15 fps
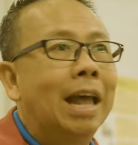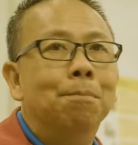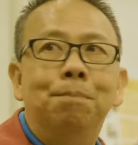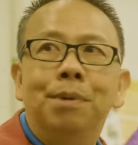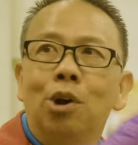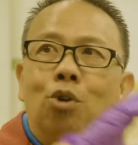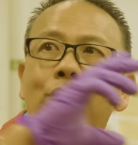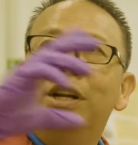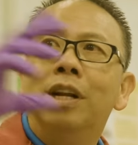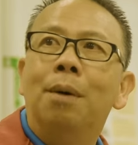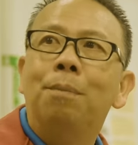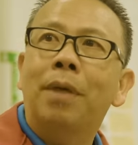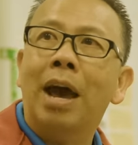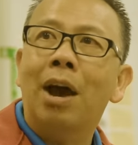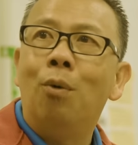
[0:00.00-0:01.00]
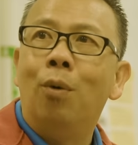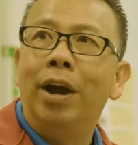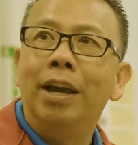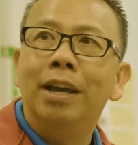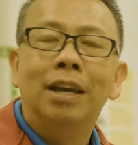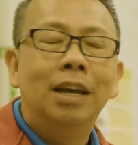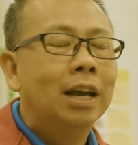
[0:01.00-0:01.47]
and build it up that
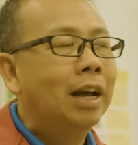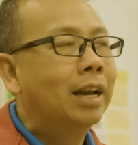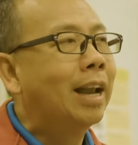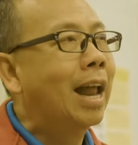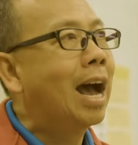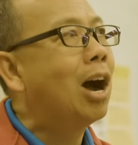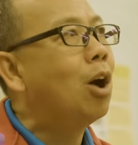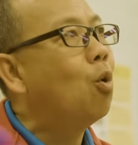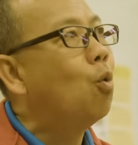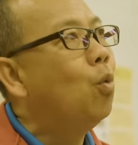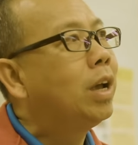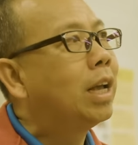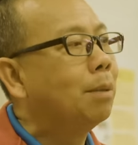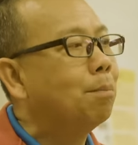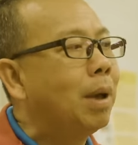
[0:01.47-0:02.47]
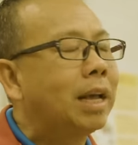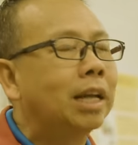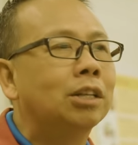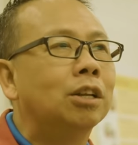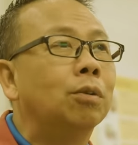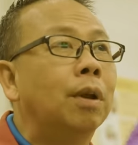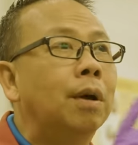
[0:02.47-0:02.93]
way. Now we can make
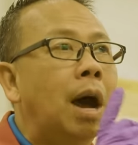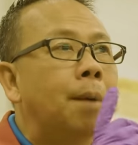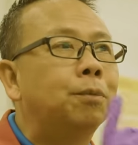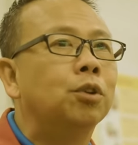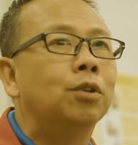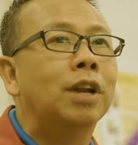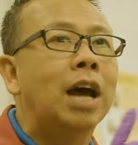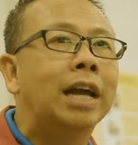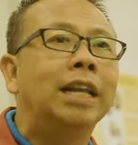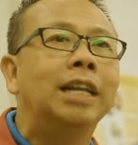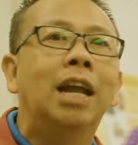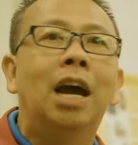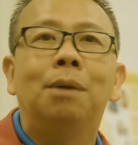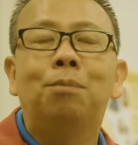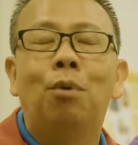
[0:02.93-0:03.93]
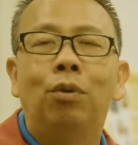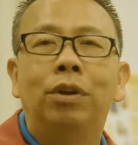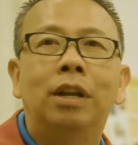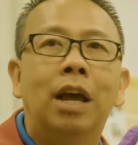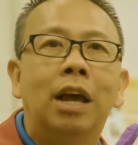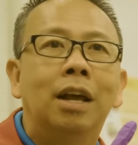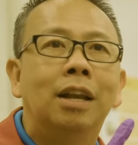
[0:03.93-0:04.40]
it to the, up to ninety-nine
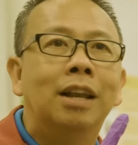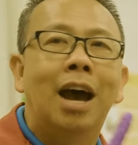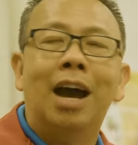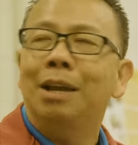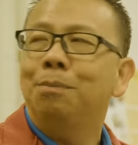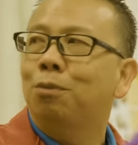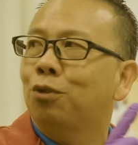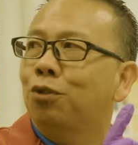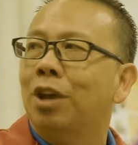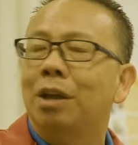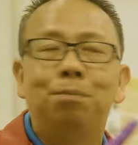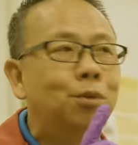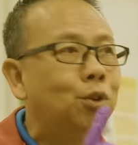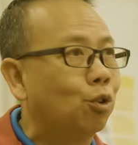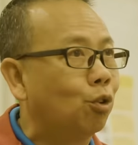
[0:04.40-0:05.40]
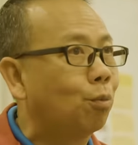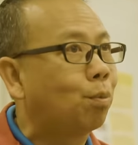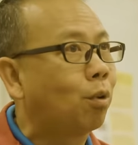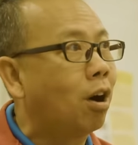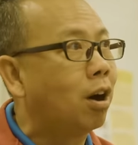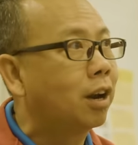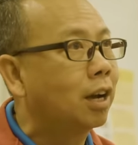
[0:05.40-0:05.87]
point nine percent pure
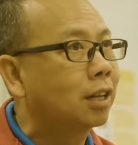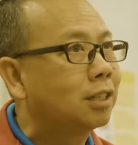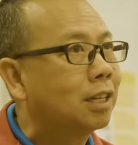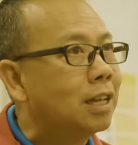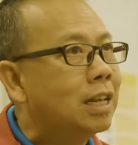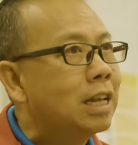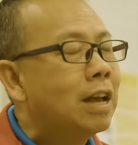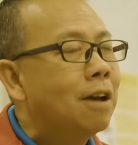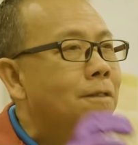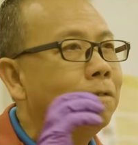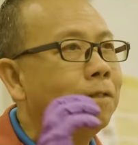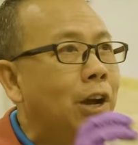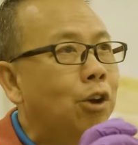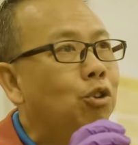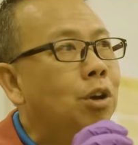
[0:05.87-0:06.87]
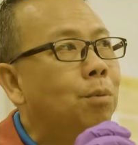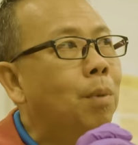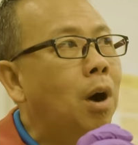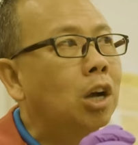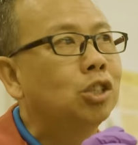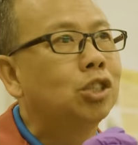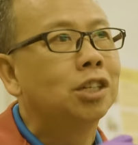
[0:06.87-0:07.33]
product. Very
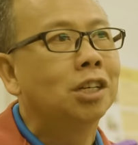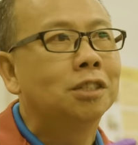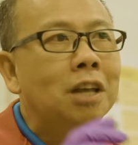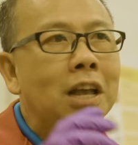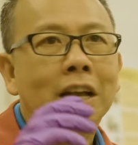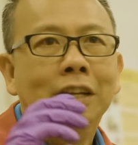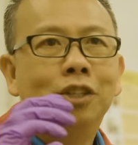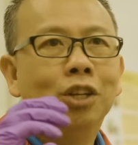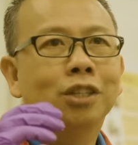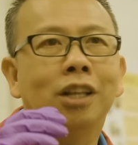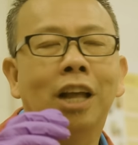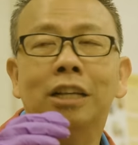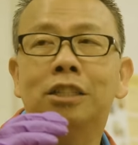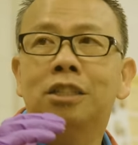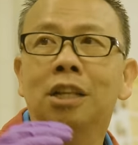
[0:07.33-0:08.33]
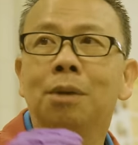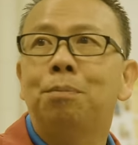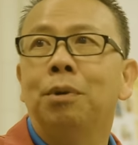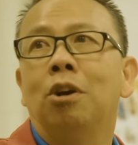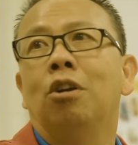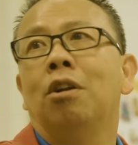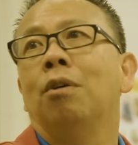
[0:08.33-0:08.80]
homogeneous, just like
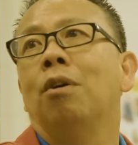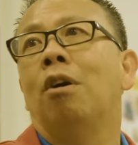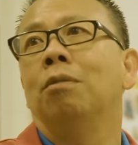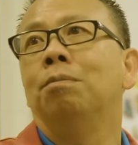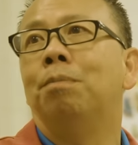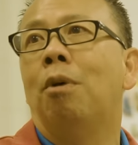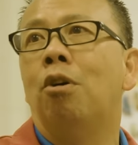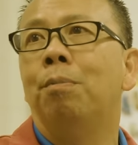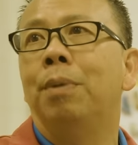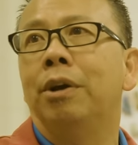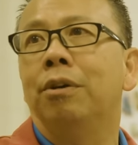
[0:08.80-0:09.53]
slipping on, a, on ball